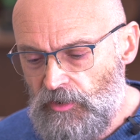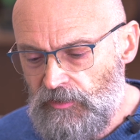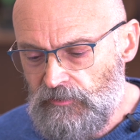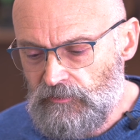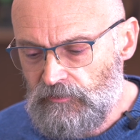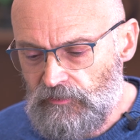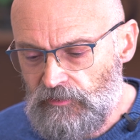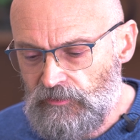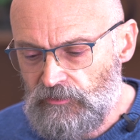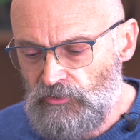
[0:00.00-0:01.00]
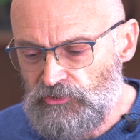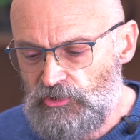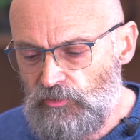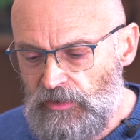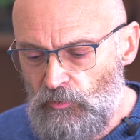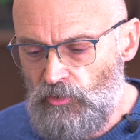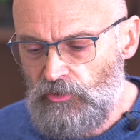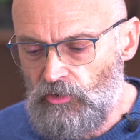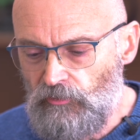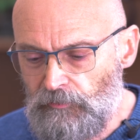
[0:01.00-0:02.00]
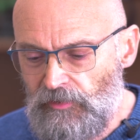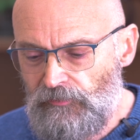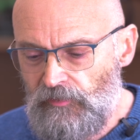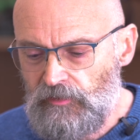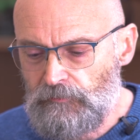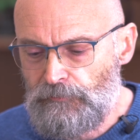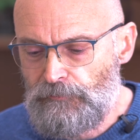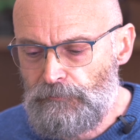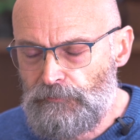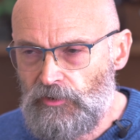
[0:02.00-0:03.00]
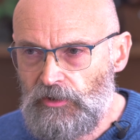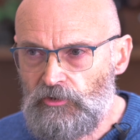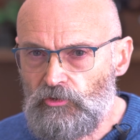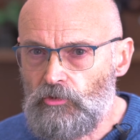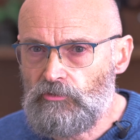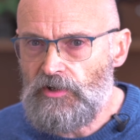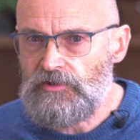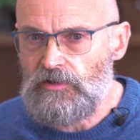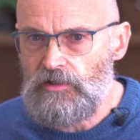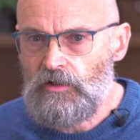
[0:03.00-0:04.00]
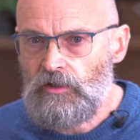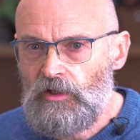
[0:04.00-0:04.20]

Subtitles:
I got to do any work on them, I think Brian had already